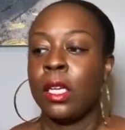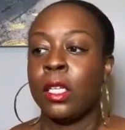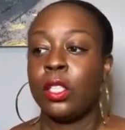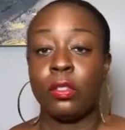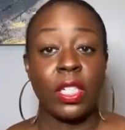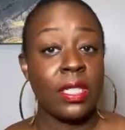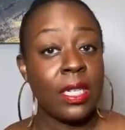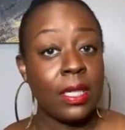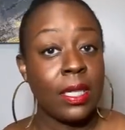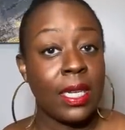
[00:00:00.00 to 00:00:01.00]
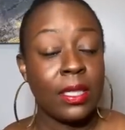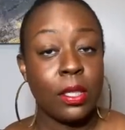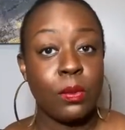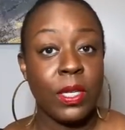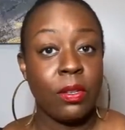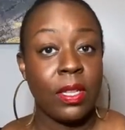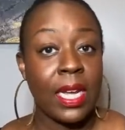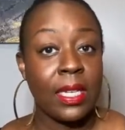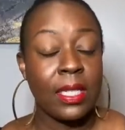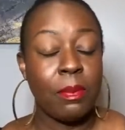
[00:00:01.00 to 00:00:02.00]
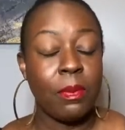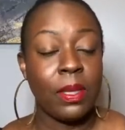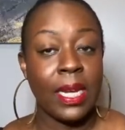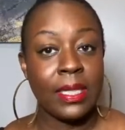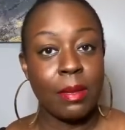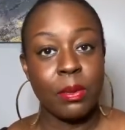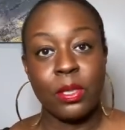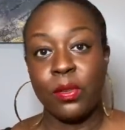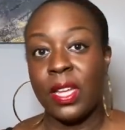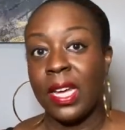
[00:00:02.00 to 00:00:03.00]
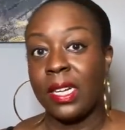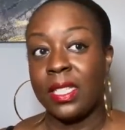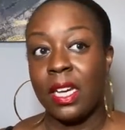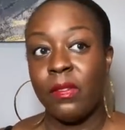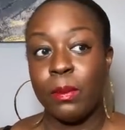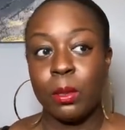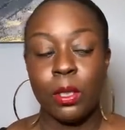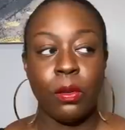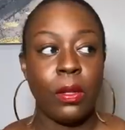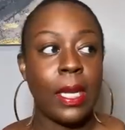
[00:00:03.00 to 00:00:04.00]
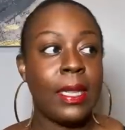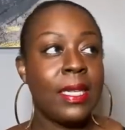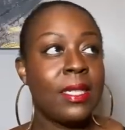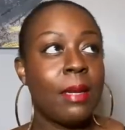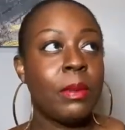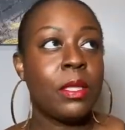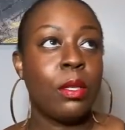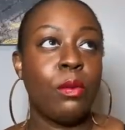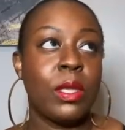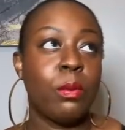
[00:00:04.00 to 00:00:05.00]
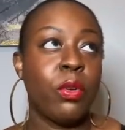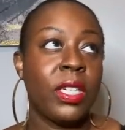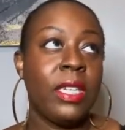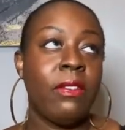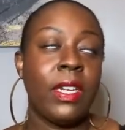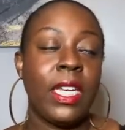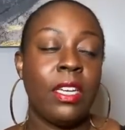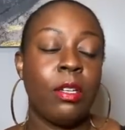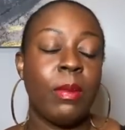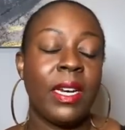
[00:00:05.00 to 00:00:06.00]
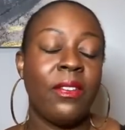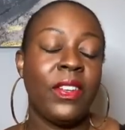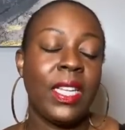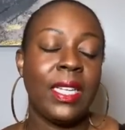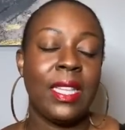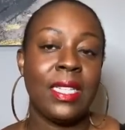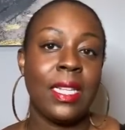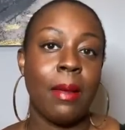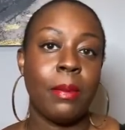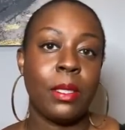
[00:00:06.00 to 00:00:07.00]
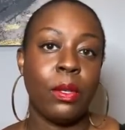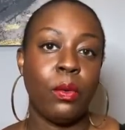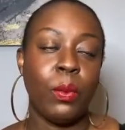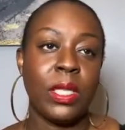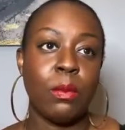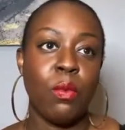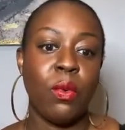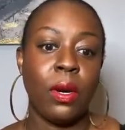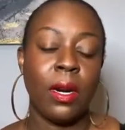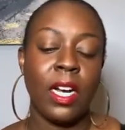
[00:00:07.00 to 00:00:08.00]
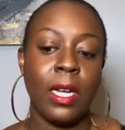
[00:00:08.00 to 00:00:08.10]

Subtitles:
So Justin and Alexis, we know last episode, they had a tough episode. This episode was more even keel, but I feel like this episode was more